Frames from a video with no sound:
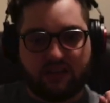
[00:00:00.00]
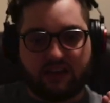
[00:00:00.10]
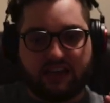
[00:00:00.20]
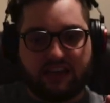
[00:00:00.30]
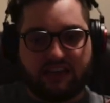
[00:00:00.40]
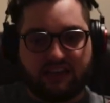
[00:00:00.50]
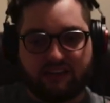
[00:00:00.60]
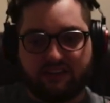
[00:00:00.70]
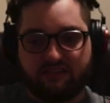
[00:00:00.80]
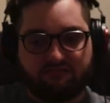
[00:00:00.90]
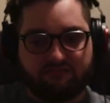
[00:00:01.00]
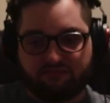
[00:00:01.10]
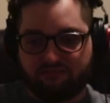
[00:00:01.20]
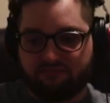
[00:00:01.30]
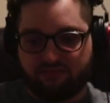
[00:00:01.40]
in
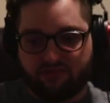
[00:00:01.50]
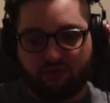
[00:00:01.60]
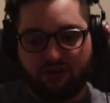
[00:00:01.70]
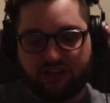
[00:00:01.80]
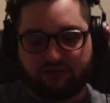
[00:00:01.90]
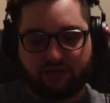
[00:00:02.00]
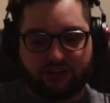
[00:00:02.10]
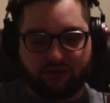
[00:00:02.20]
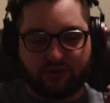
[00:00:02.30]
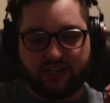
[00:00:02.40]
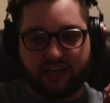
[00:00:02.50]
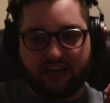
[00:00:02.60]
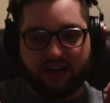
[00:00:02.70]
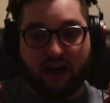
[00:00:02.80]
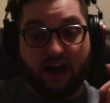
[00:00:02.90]
2023.
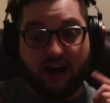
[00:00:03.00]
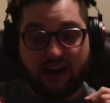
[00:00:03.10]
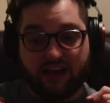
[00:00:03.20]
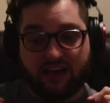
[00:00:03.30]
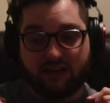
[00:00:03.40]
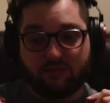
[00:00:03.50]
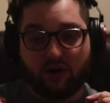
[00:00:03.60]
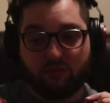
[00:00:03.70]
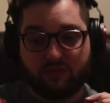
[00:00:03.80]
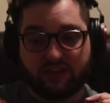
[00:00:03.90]
And I am hoping